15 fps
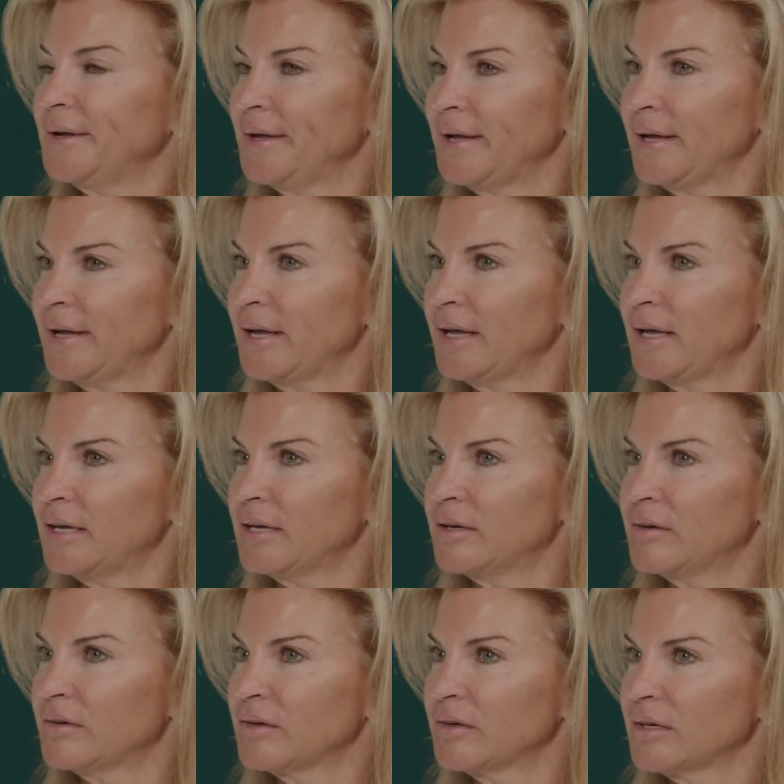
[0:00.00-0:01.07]

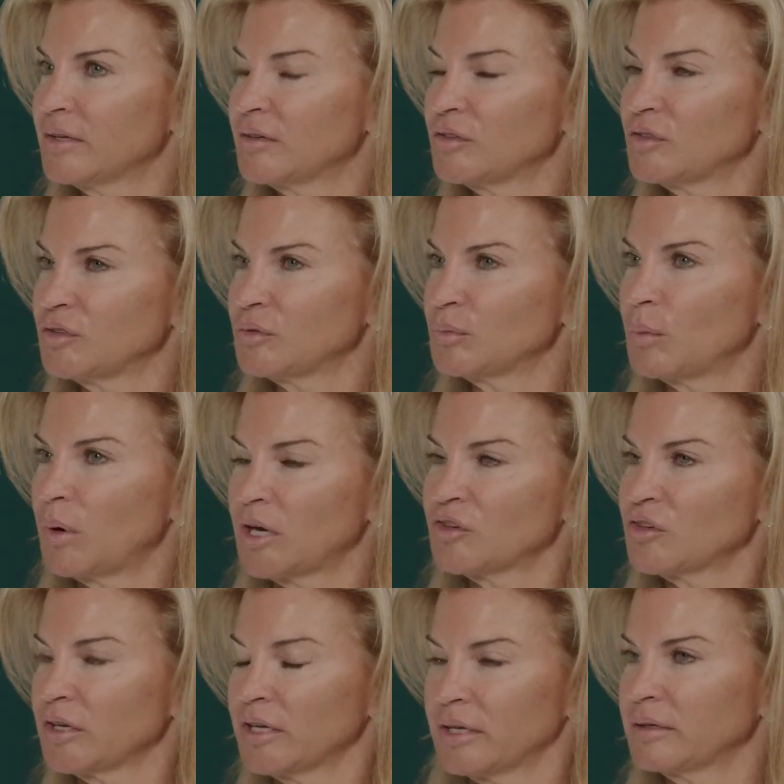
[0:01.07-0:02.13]
and to
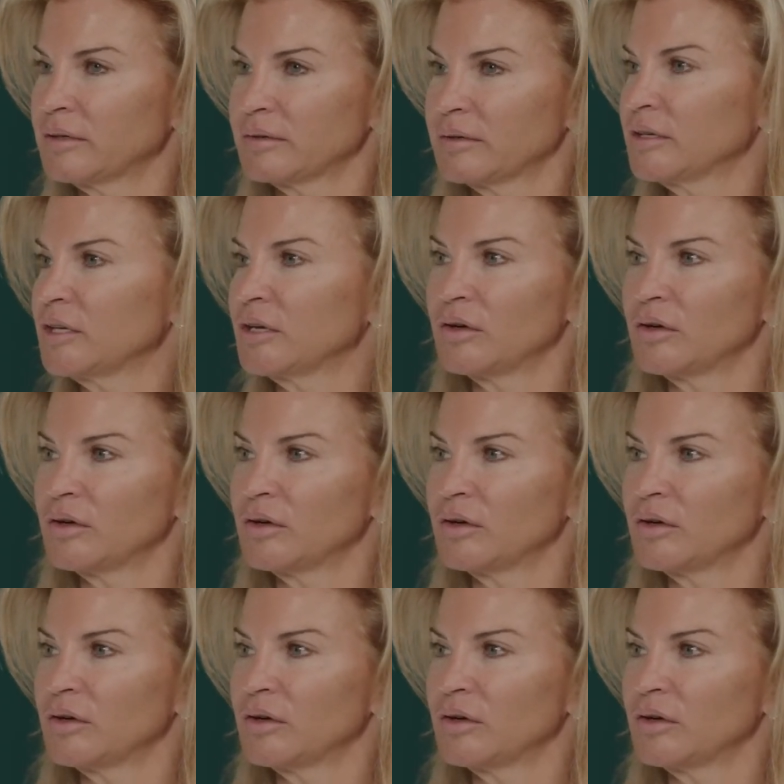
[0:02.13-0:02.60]
watch it,